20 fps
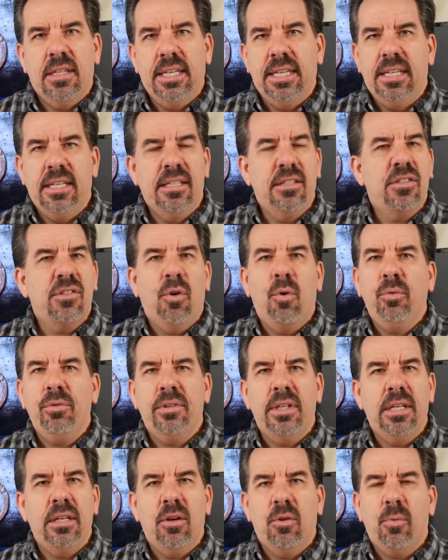is
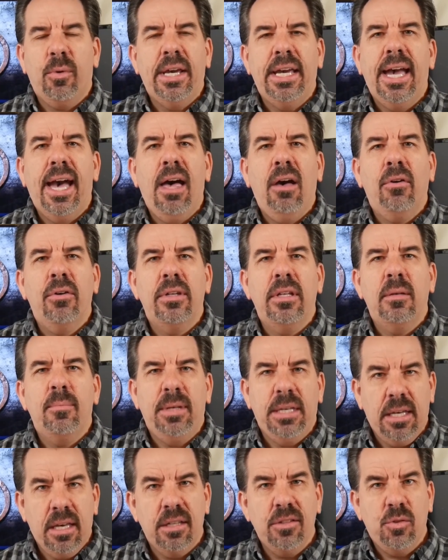only a reality
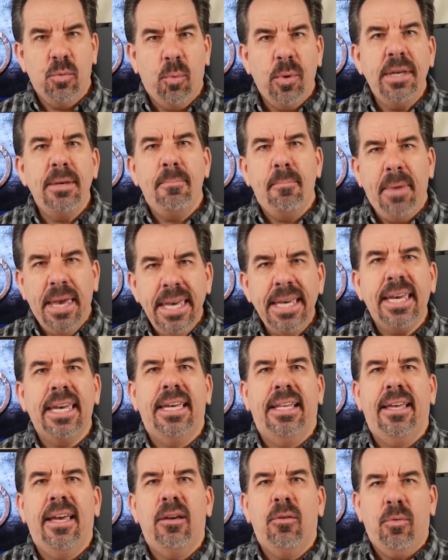because we make
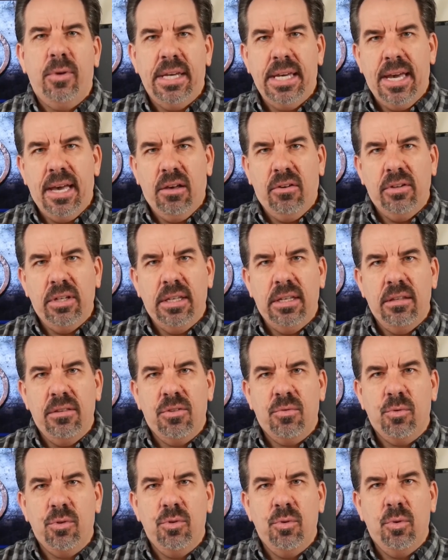it a reality
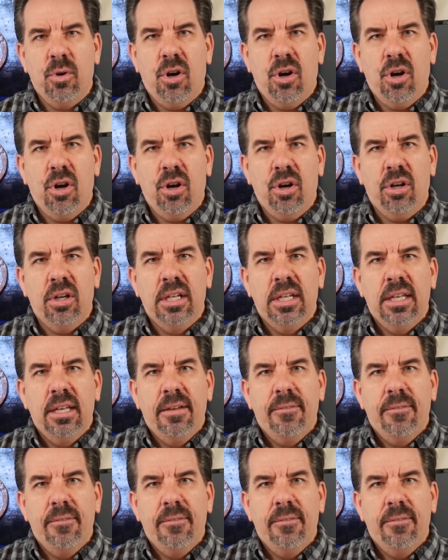through our